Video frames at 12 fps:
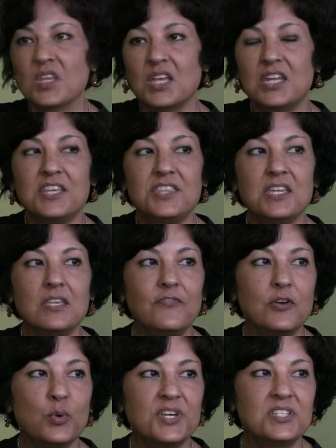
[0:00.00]
and I think if
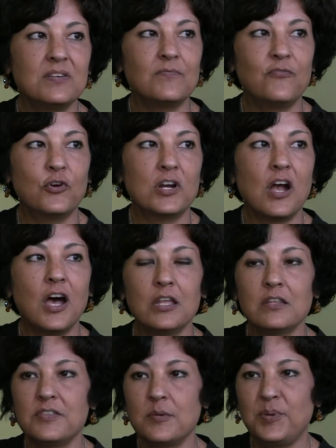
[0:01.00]
it wasn't for
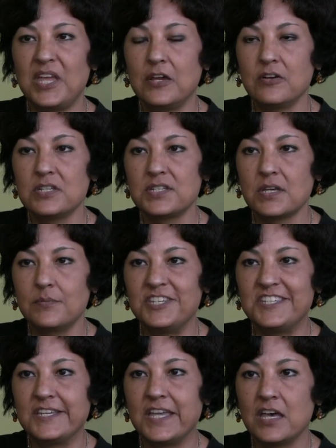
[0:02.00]
all of the parents coming
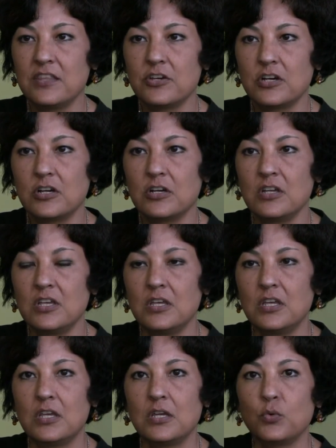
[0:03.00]
together,
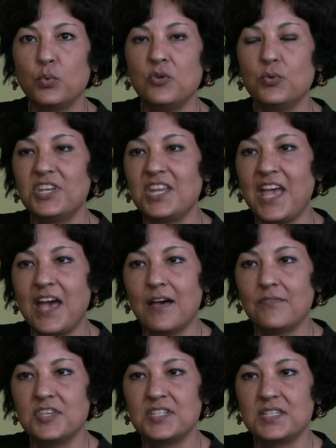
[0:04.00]
we wouldn't
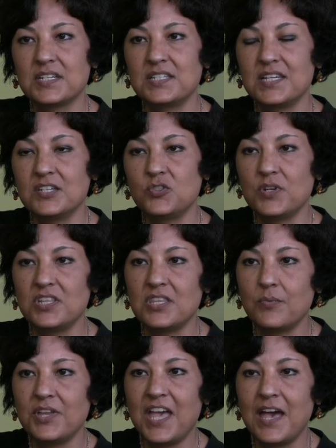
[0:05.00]
have the success rate
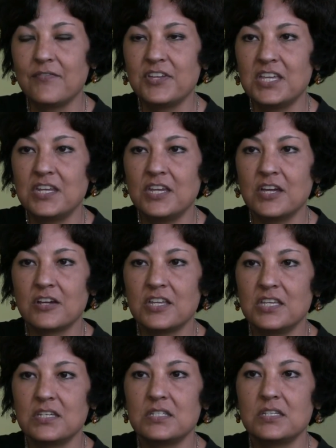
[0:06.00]
that we have in getting our
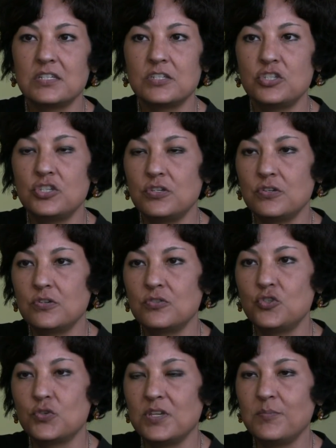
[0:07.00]
kids into
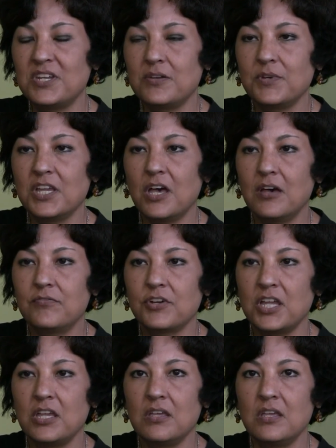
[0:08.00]
treatment and
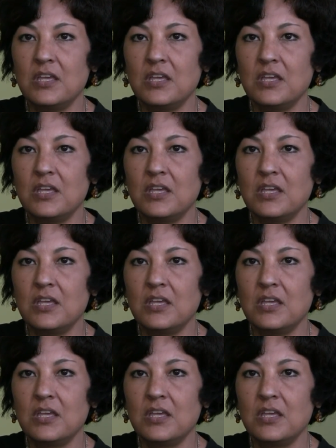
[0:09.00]
recovery.